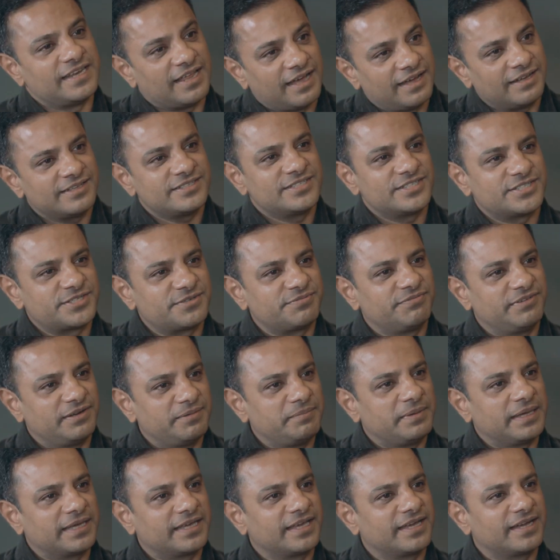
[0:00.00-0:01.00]
largest
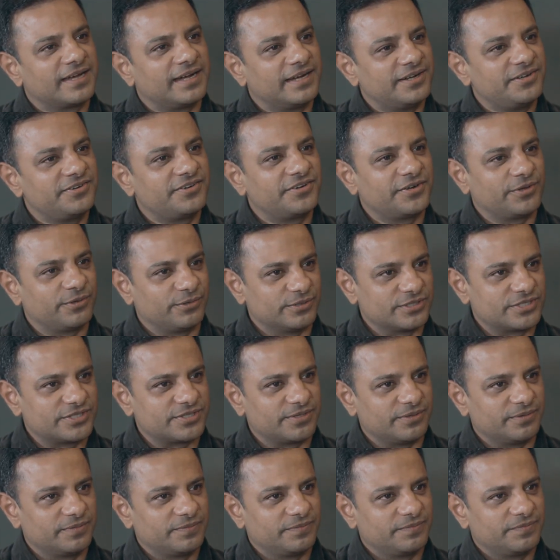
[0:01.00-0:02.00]
filmmaking country
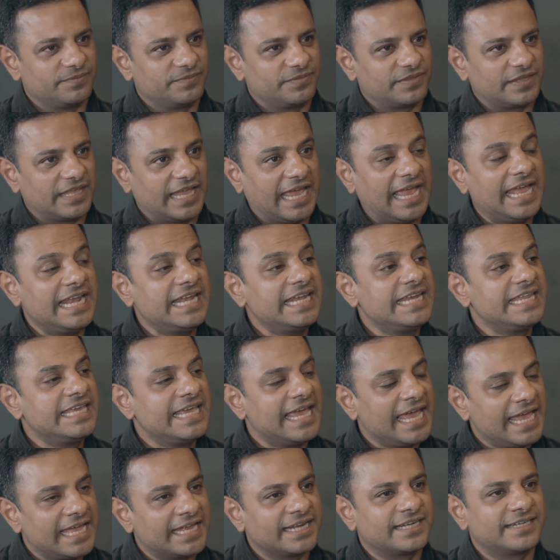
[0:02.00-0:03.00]
also. And
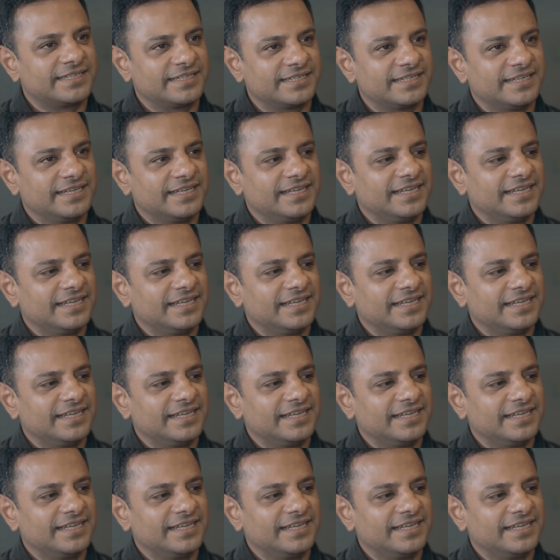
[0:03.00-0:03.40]
yet,